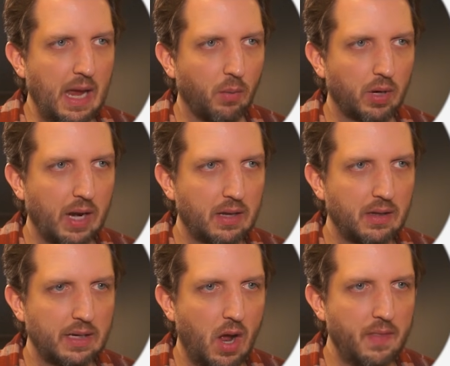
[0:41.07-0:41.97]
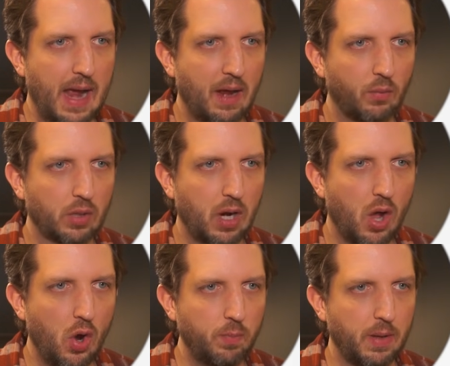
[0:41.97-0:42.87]
And we're going to click on that, and we're going
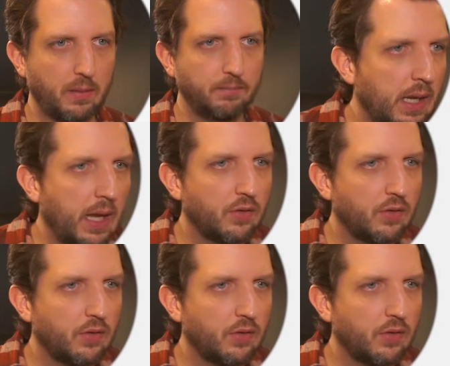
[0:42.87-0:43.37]
to open.